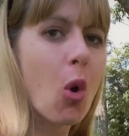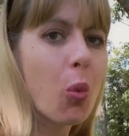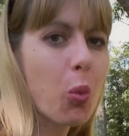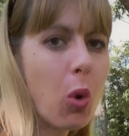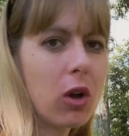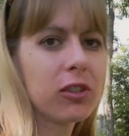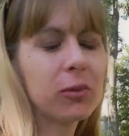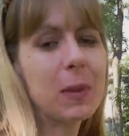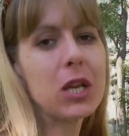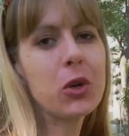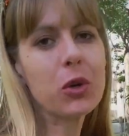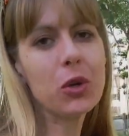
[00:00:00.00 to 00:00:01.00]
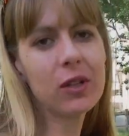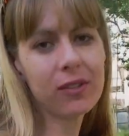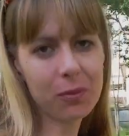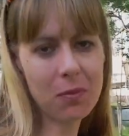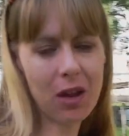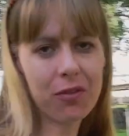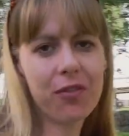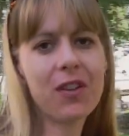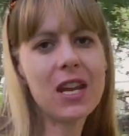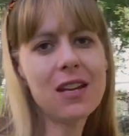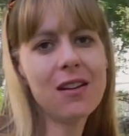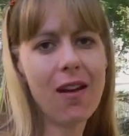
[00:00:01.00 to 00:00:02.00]
was because my
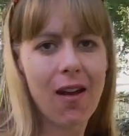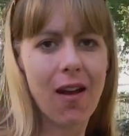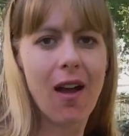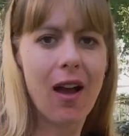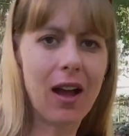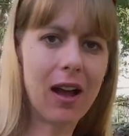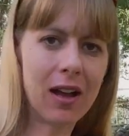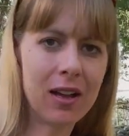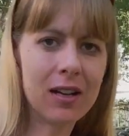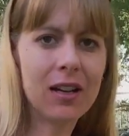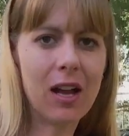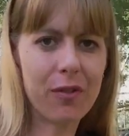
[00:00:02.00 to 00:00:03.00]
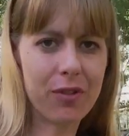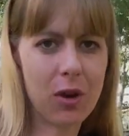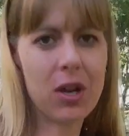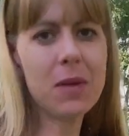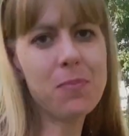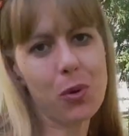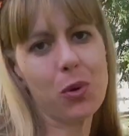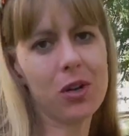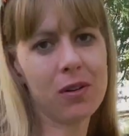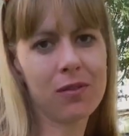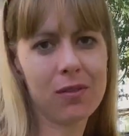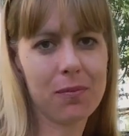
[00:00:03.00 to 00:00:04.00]
feet are a very
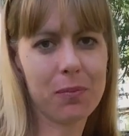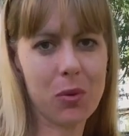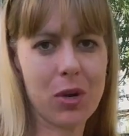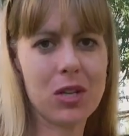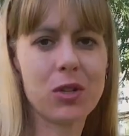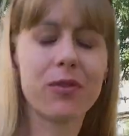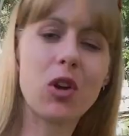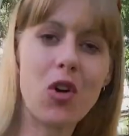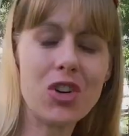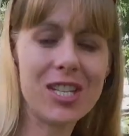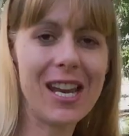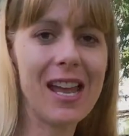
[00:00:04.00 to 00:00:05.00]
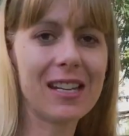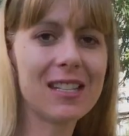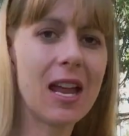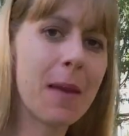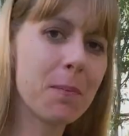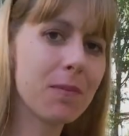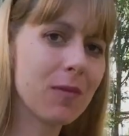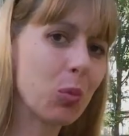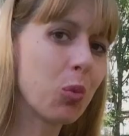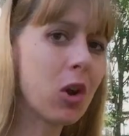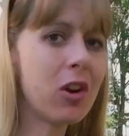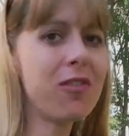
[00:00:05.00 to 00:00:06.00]
important point of contact. And
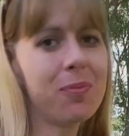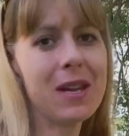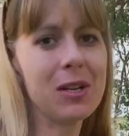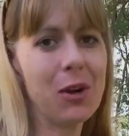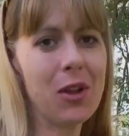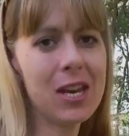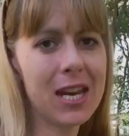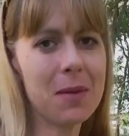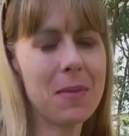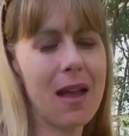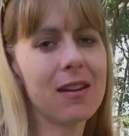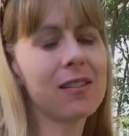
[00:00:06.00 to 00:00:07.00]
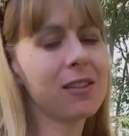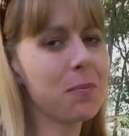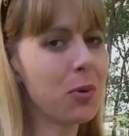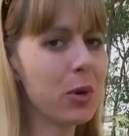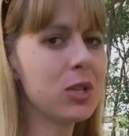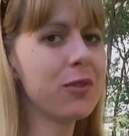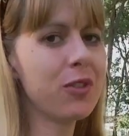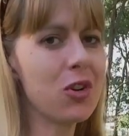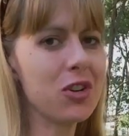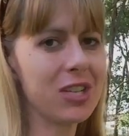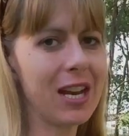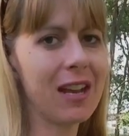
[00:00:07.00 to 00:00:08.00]
what I've been learning about is that point of
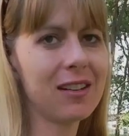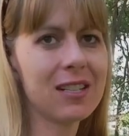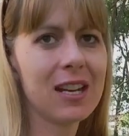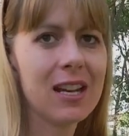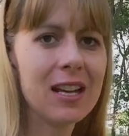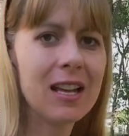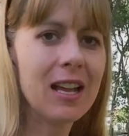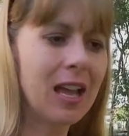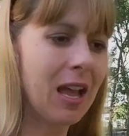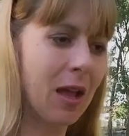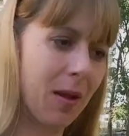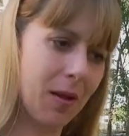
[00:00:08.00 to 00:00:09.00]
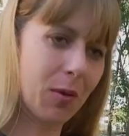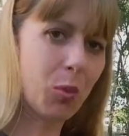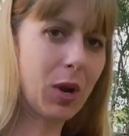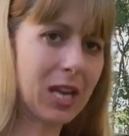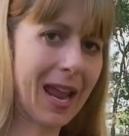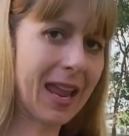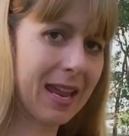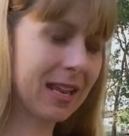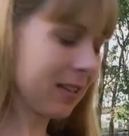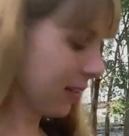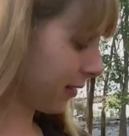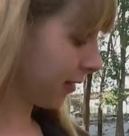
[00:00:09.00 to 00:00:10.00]
contact, where your
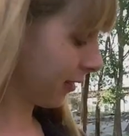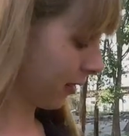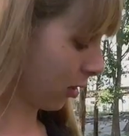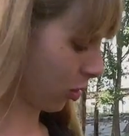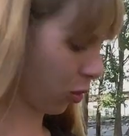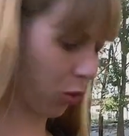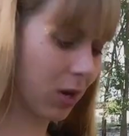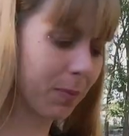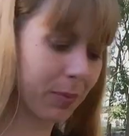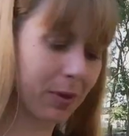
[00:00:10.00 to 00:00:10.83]
hands grip,